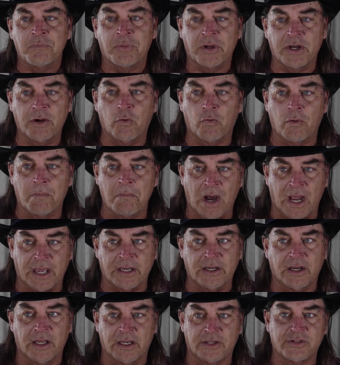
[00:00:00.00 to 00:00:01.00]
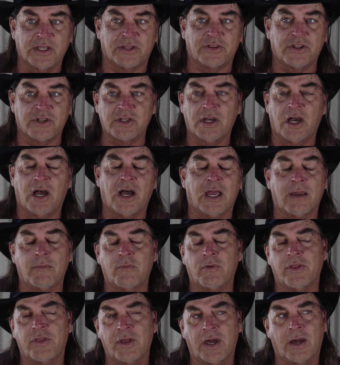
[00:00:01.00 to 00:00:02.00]
But it reminded us at the time,
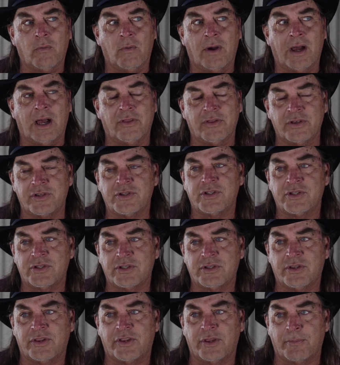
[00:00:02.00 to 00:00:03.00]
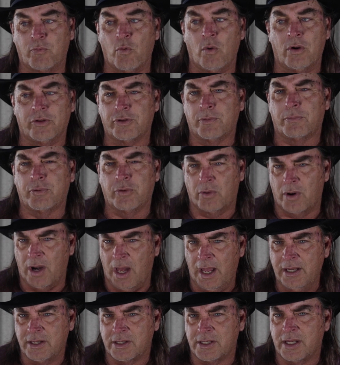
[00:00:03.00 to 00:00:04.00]
we thought, wow, this is the Walter
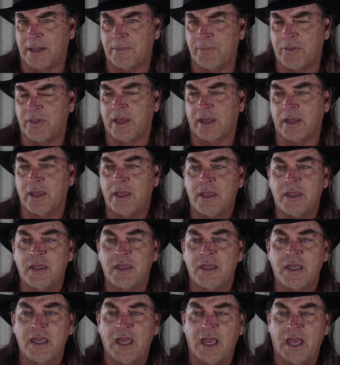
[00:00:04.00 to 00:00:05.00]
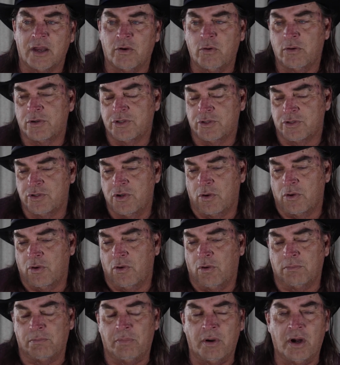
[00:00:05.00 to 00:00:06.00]
Perrine type thing. And of course, there's no
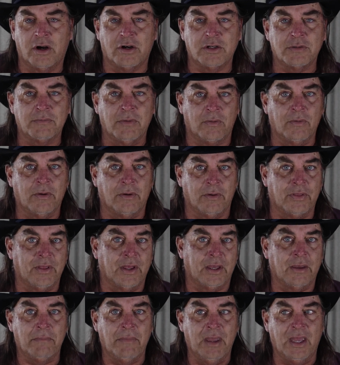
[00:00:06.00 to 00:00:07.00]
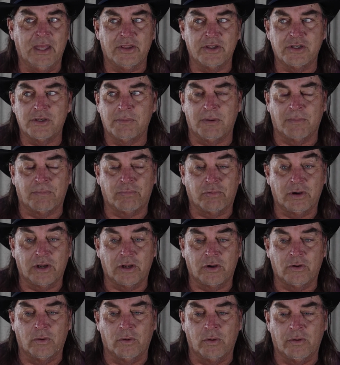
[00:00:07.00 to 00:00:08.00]
gold bars, but we were thinking, man, this would be
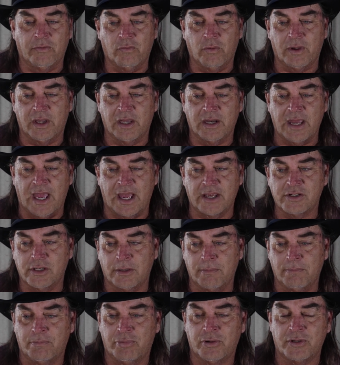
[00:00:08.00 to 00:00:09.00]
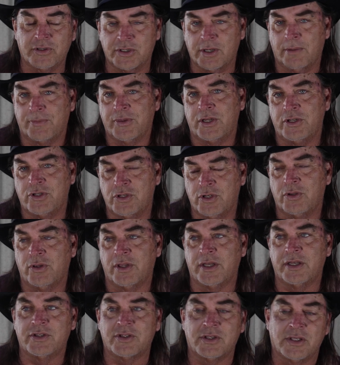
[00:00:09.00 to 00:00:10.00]
pretty cool if we could actually put something to
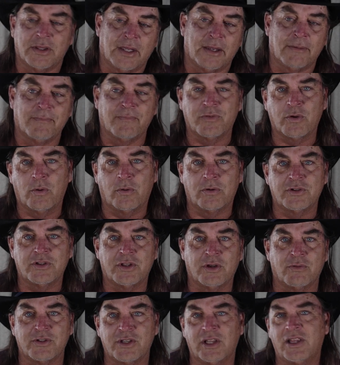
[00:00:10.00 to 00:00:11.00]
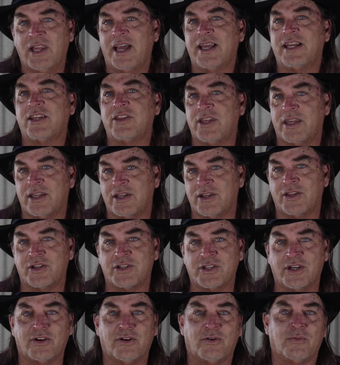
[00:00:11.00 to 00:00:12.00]
this. And then, of course, there was a light at the end of the
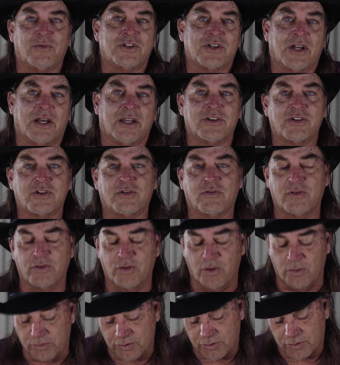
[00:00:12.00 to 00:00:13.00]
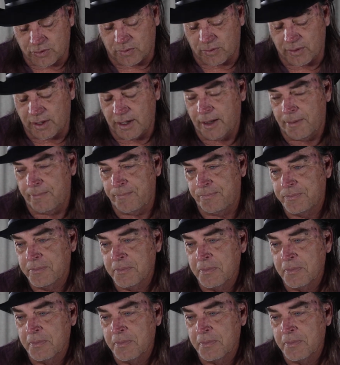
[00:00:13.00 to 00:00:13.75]
tunnel, which kind of screwed the whole story up.